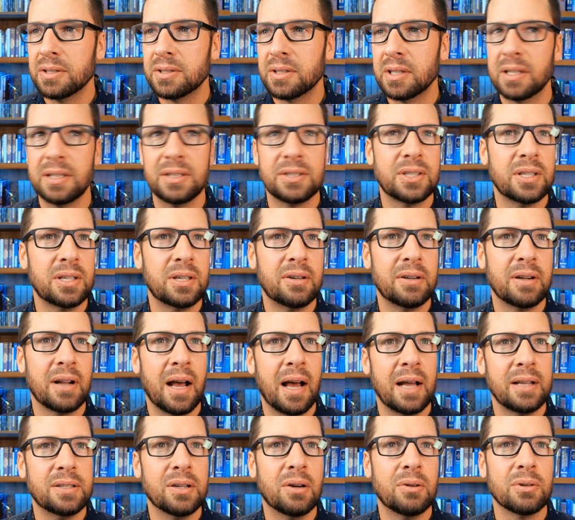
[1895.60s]
to consider, and
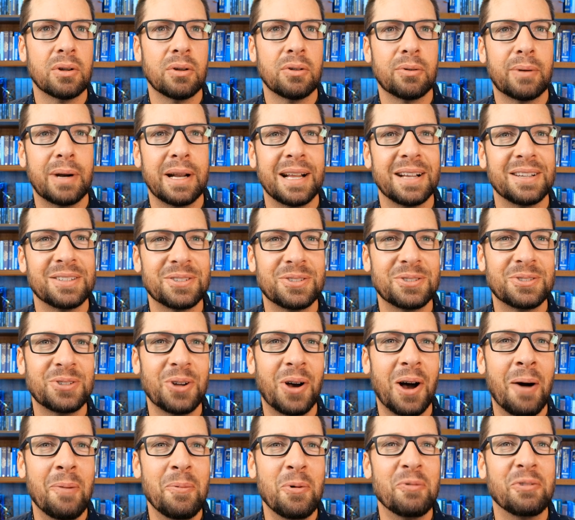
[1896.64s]
I don't know the right answer, so
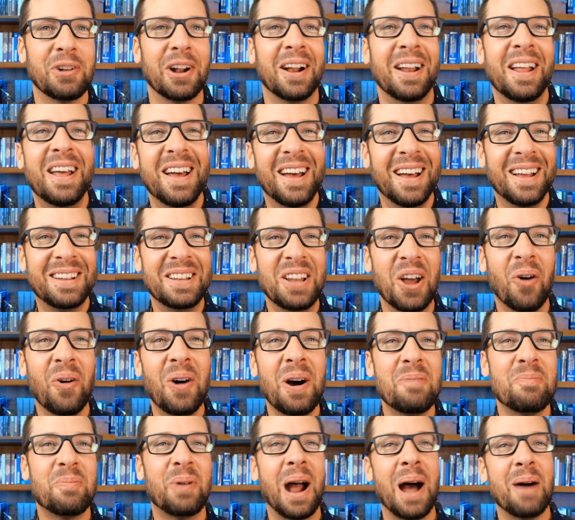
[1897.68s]
I'm moving on.
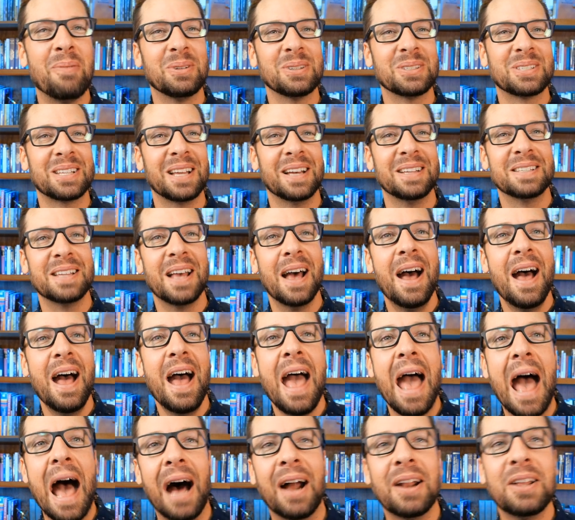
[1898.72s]
Noah Bramble says,
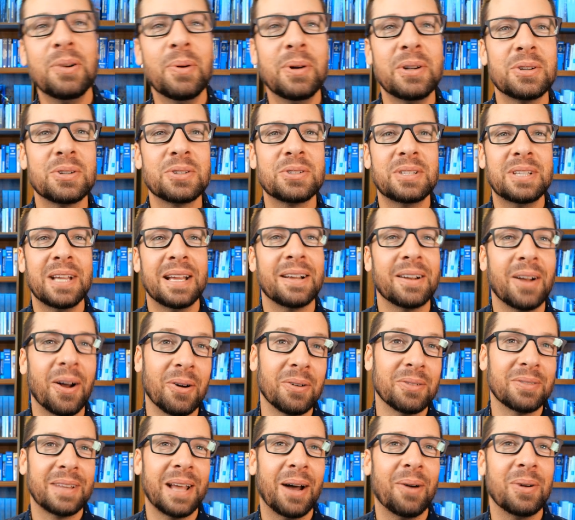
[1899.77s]
"How do you understand?" Oh,
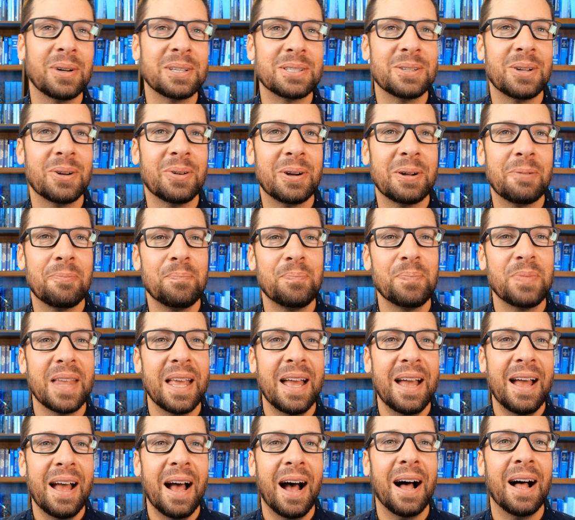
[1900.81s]
that was Noah.
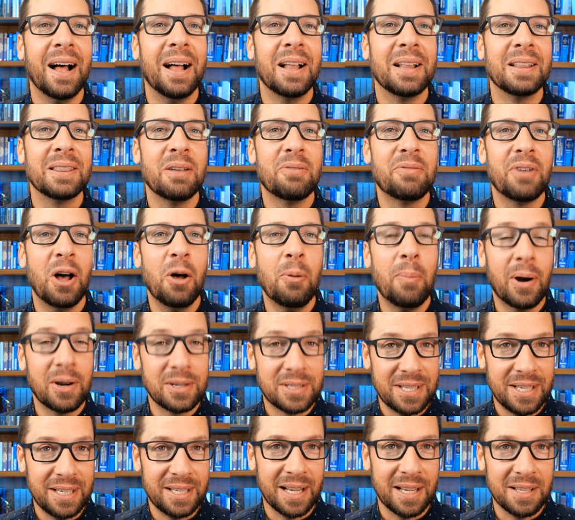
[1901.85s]
Lavelle
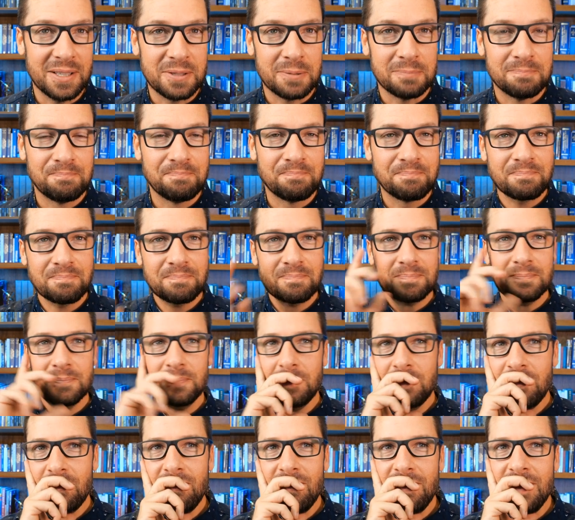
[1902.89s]
Martinez,
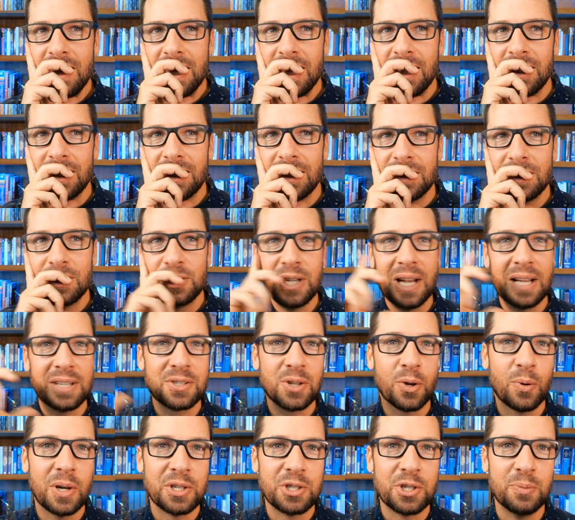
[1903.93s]
she asked a
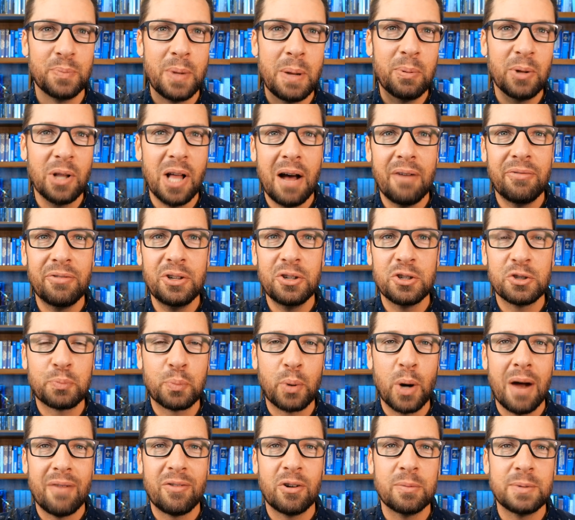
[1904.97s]
question. People often use
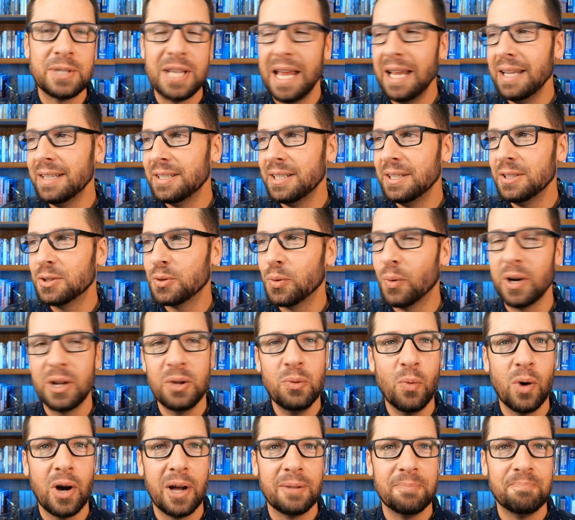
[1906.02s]
Proverbs
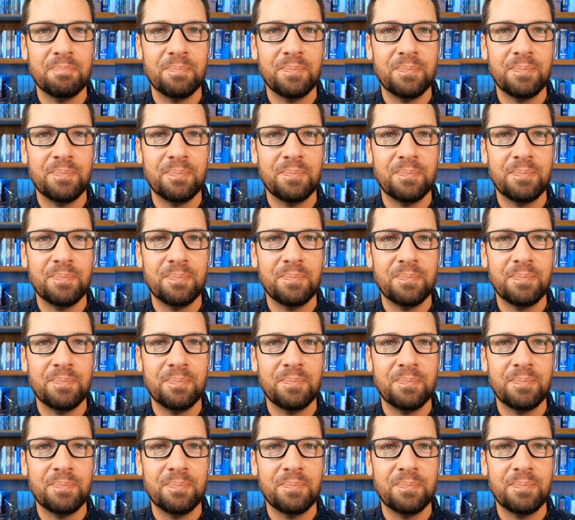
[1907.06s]
18:21